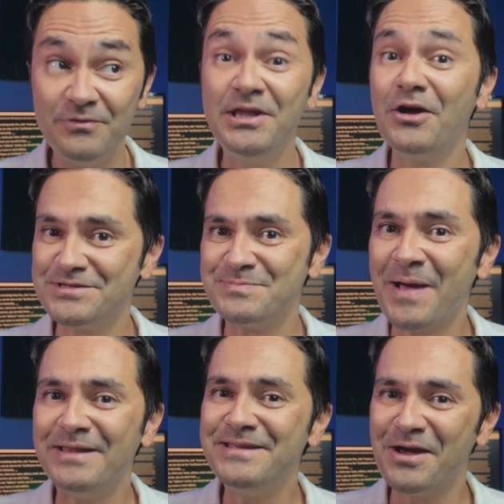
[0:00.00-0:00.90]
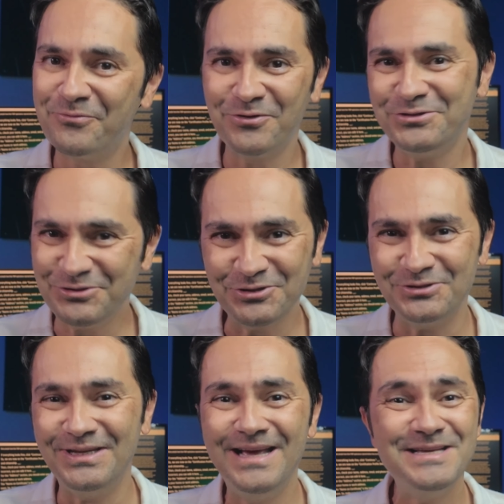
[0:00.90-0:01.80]
without spending a
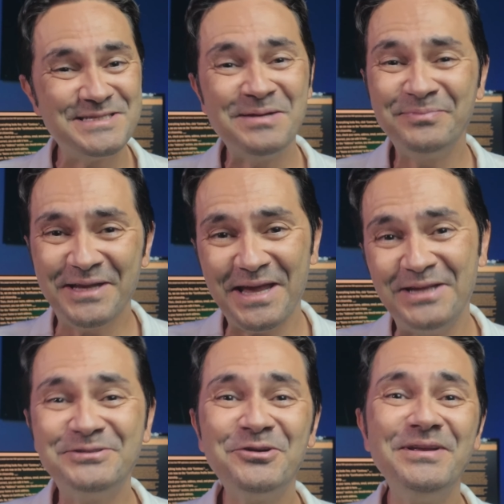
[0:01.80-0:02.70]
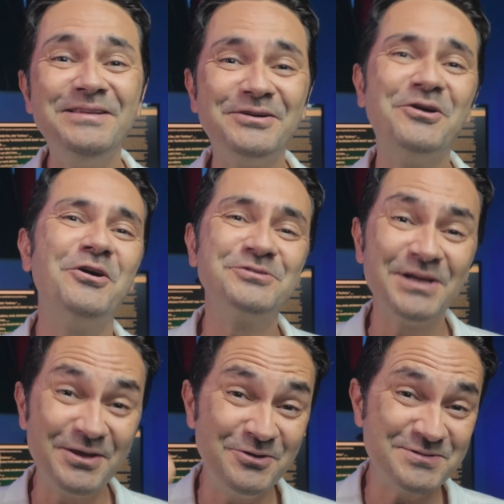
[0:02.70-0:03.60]
fortune, simply enroll in the course
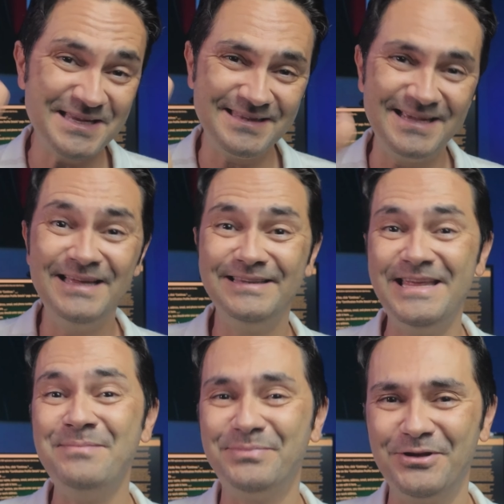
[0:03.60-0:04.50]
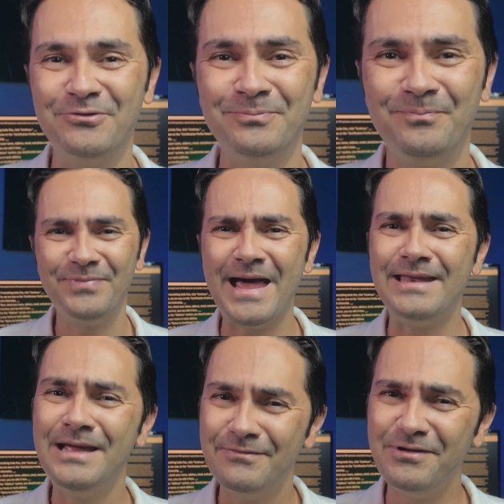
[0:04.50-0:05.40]
using the link below.
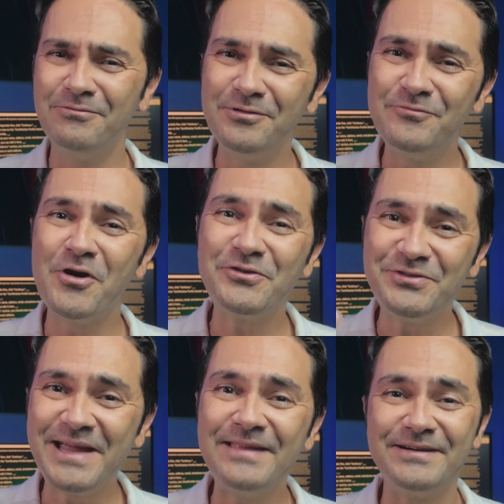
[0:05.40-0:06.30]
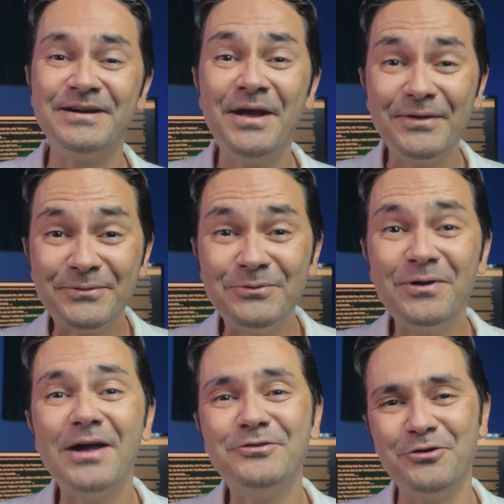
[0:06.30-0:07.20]
Then we will work together
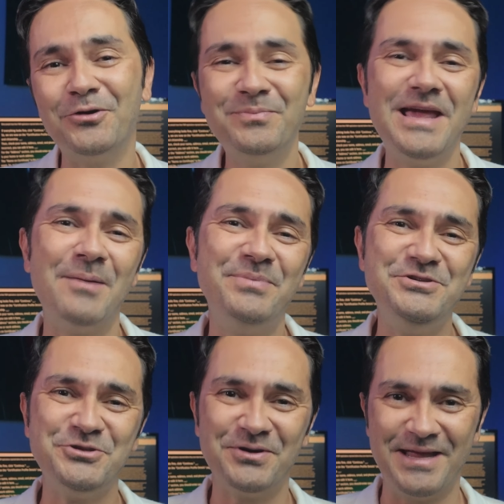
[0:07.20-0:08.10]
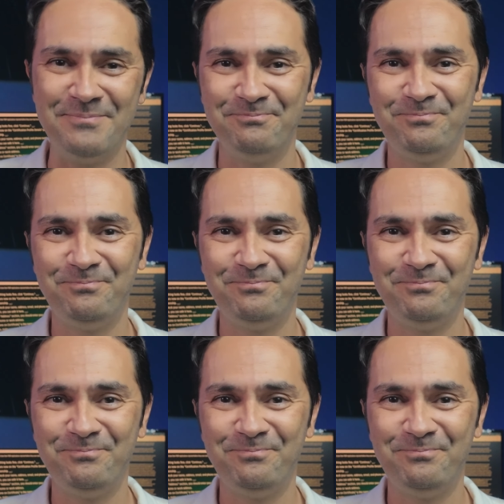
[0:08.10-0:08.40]
throughout your PMP journey.